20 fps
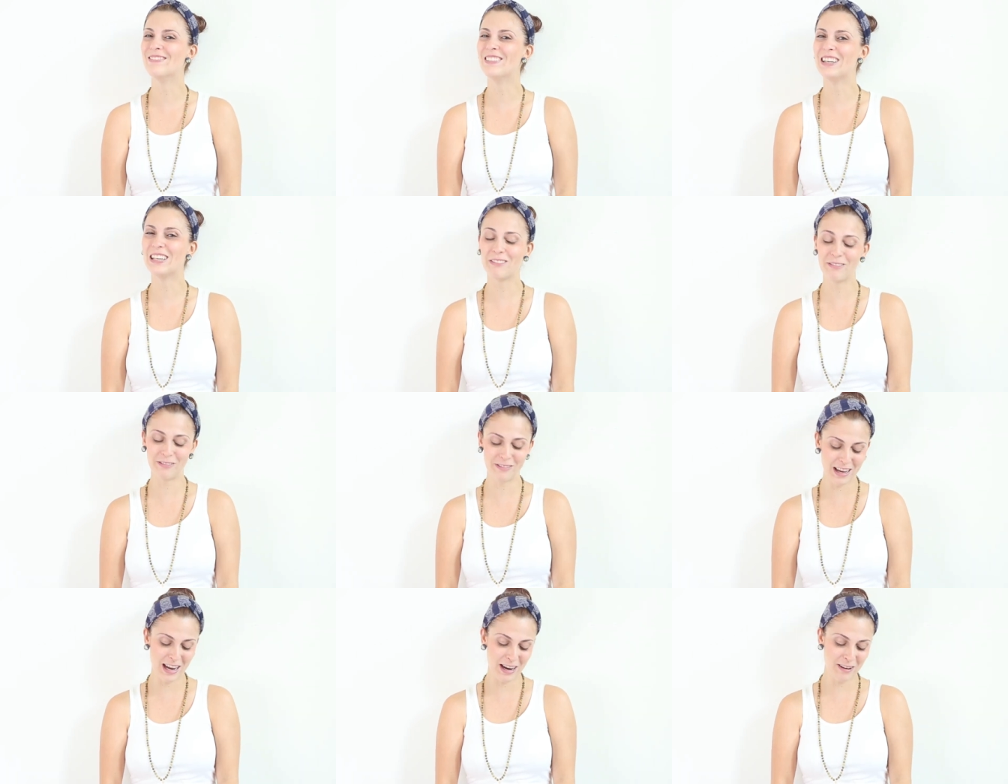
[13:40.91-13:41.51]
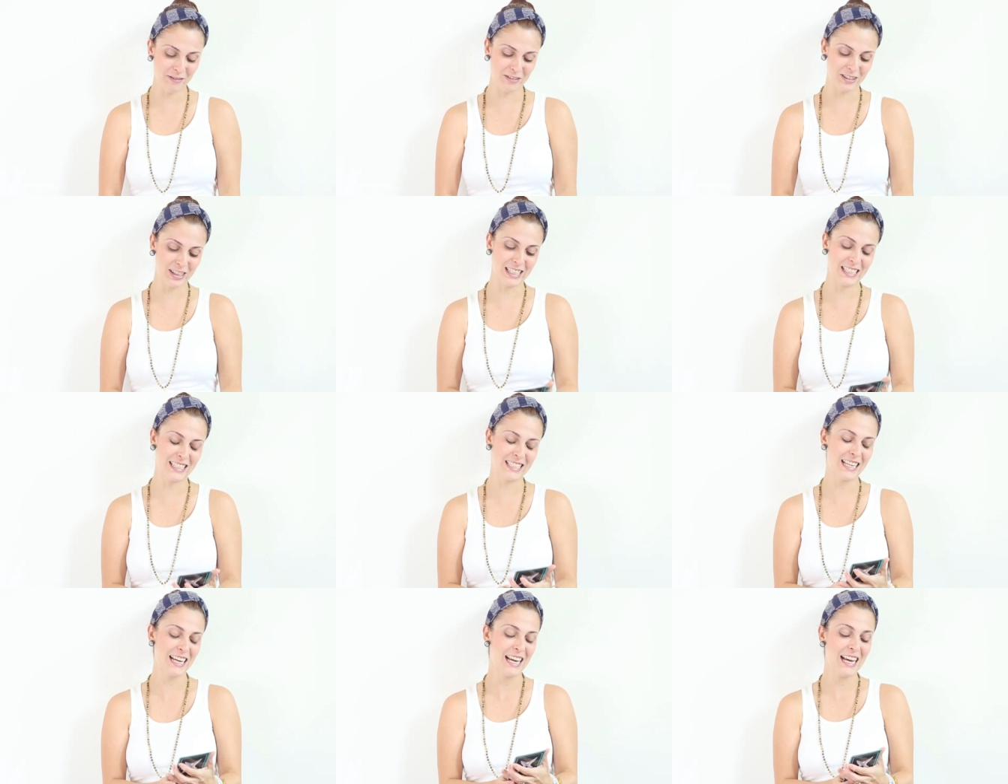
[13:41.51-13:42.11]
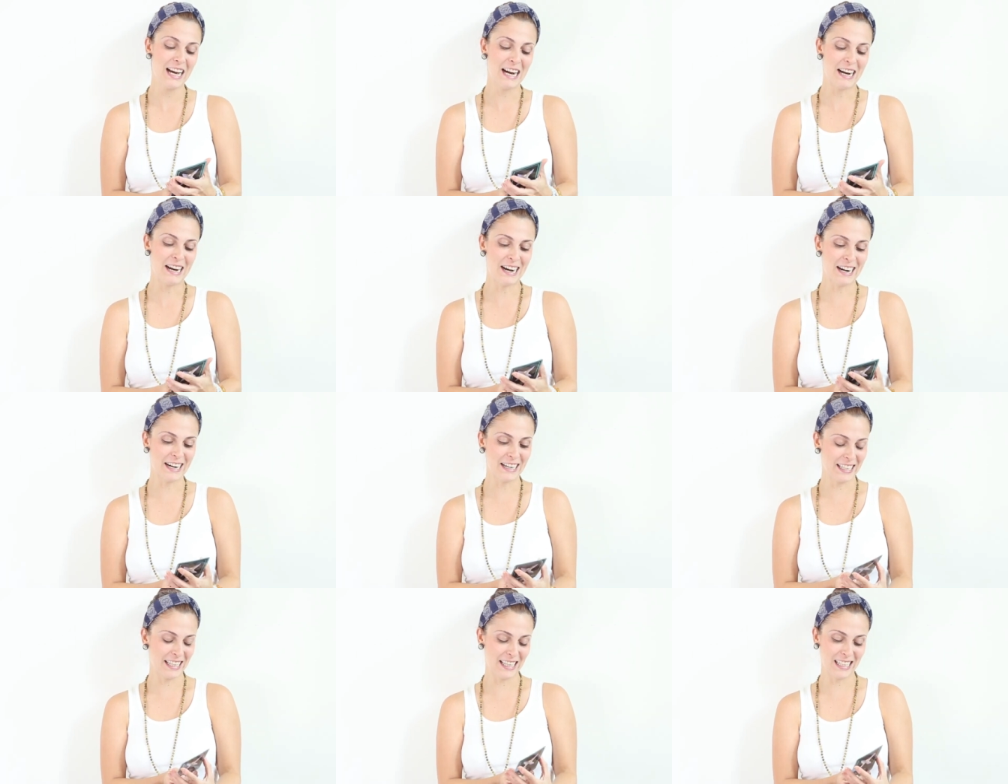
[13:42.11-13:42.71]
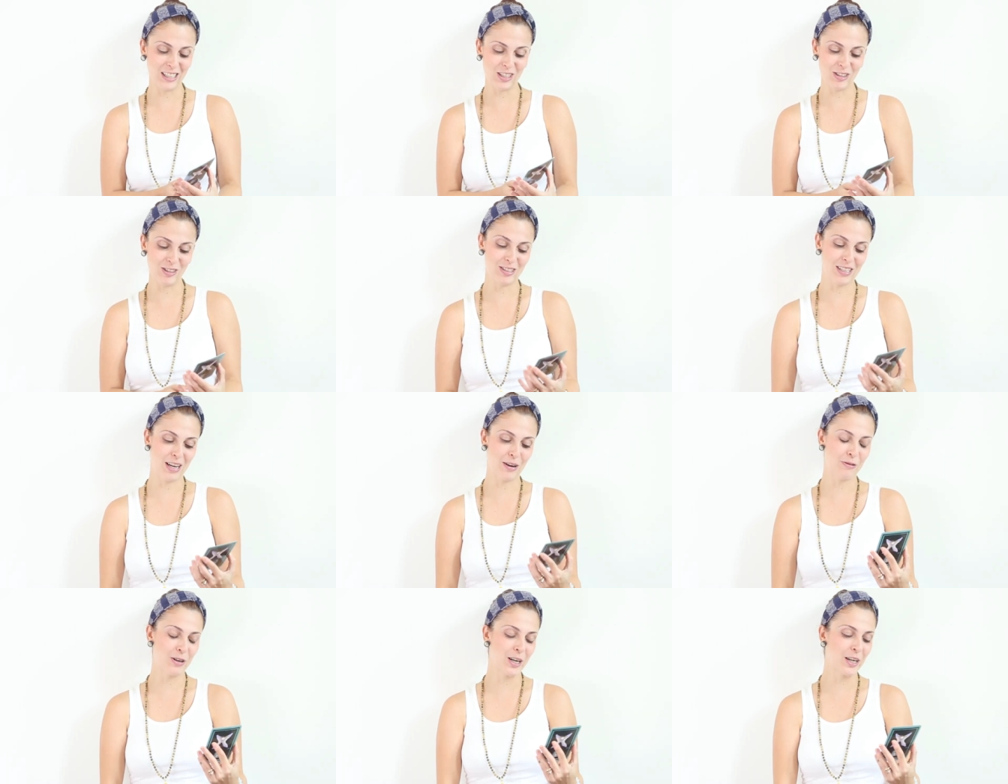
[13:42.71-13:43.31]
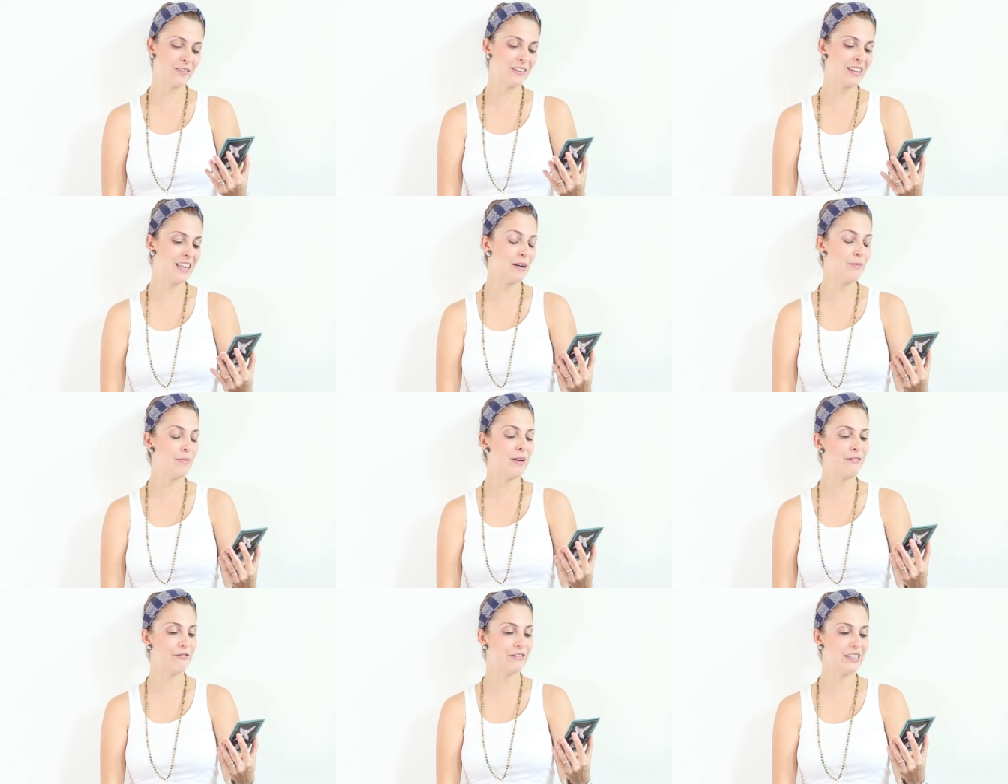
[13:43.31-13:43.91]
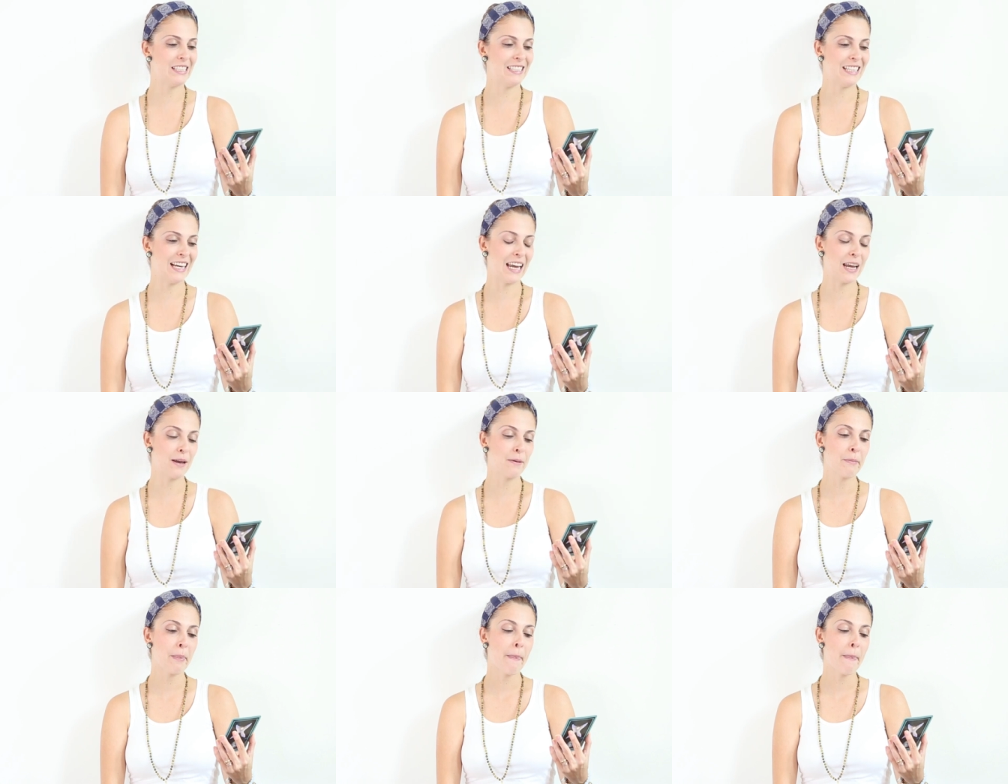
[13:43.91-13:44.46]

My favorite archangels. I work with them every day.